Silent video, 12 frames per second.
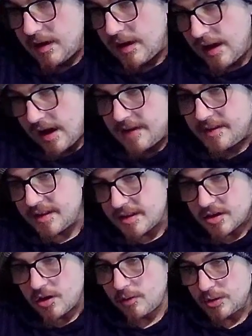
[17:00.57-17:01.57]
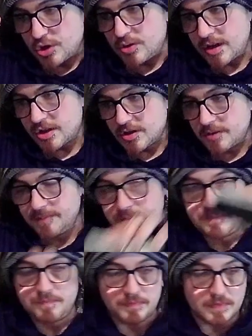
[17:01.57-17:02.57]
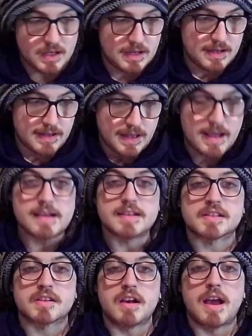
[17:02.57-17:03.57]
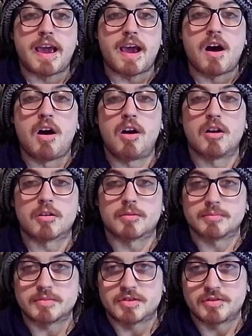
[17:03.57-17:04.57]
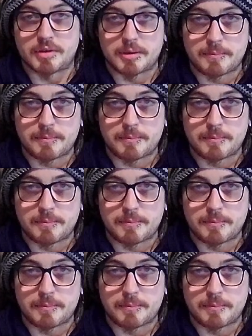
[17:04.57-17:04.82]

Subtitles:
And that the current structure is a harm to it.